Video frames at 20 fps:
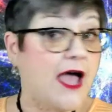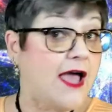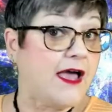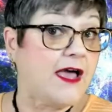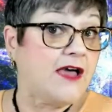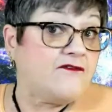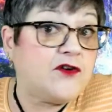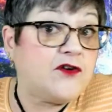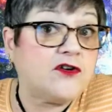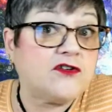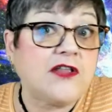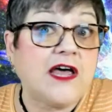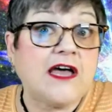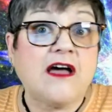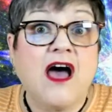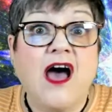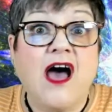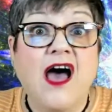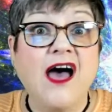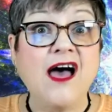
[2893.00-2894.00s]
if you're like,
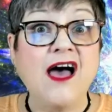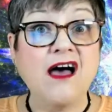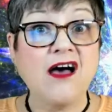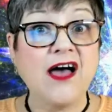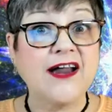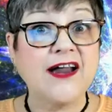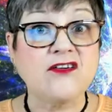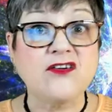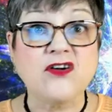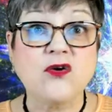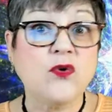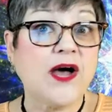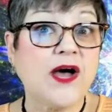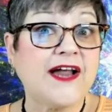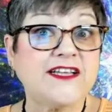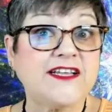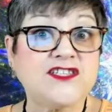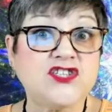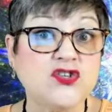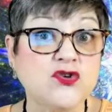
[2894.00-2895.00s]
I don't know how
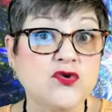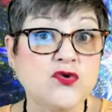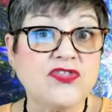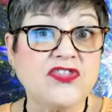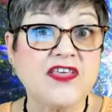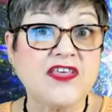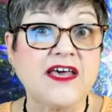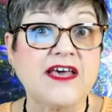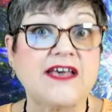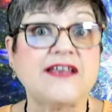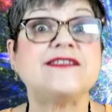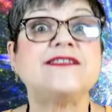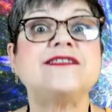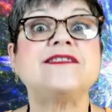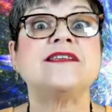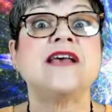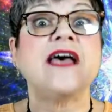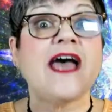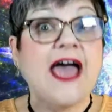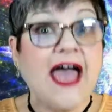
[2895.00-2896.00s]
to do
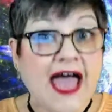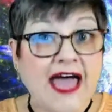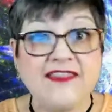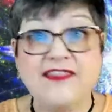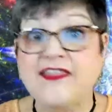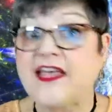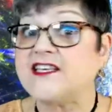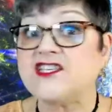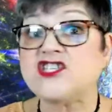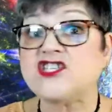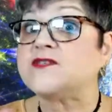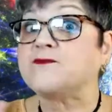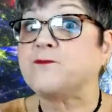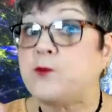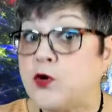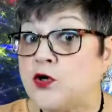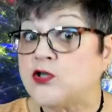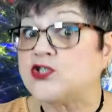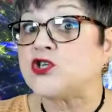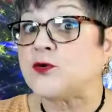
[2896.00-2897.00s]
this, and then just
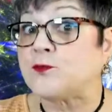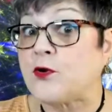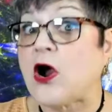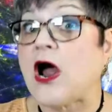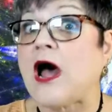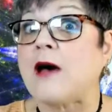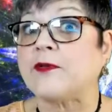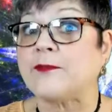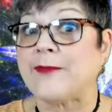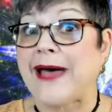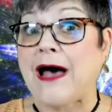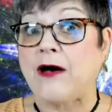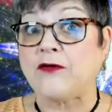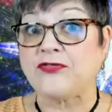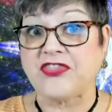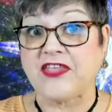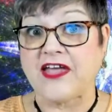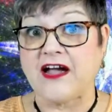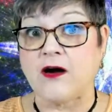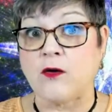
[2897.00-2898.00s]
put your problem out
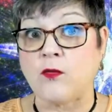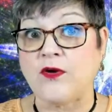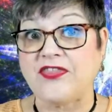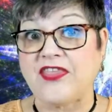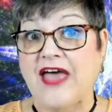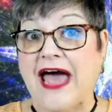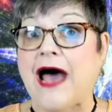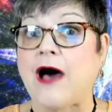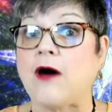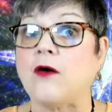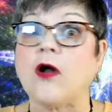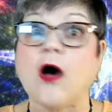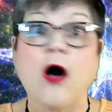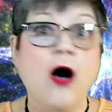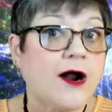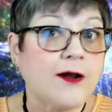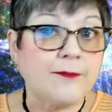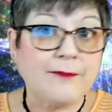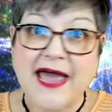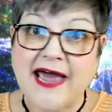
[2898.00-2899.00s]
there without
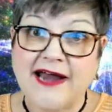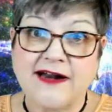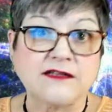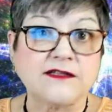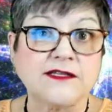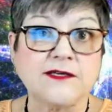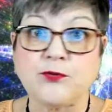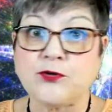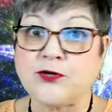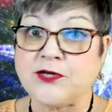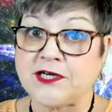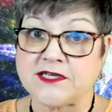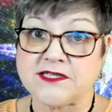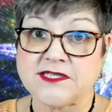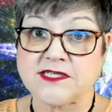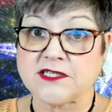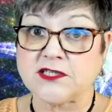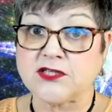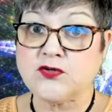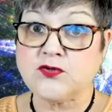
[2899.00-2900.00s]
automatically putting a
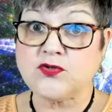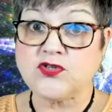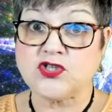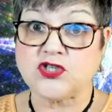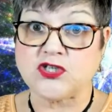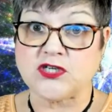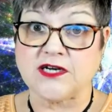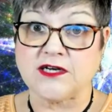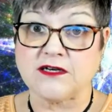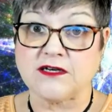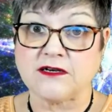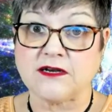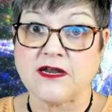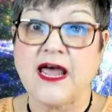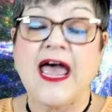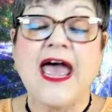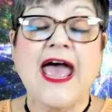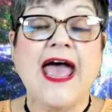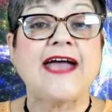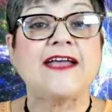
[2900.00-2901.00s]
solution,
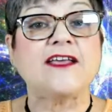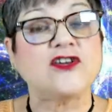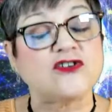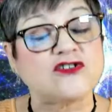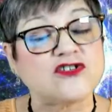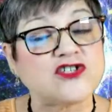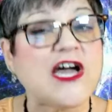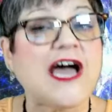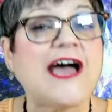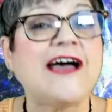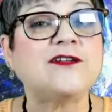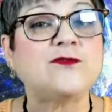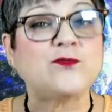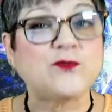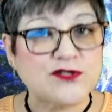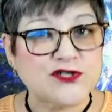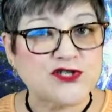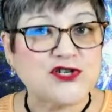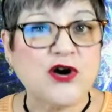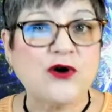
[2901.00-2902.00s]
and your child will
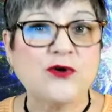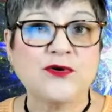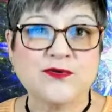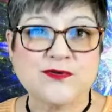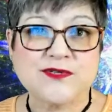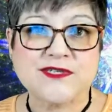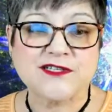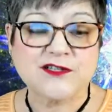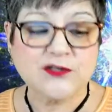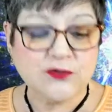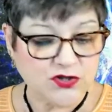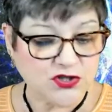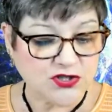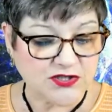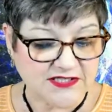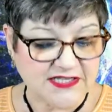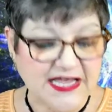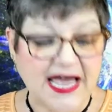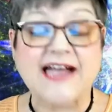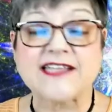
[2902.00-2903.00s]
show you
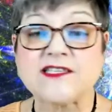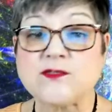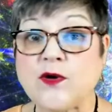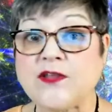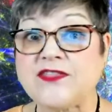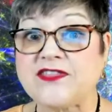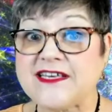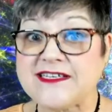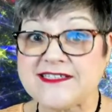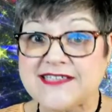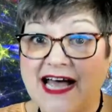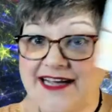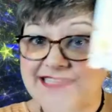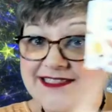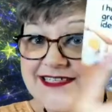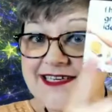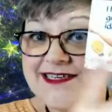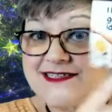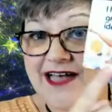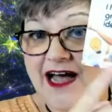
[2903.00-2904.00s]
solutions. That's what these
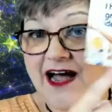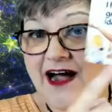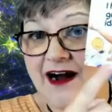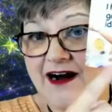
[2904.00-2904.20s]
ideas are.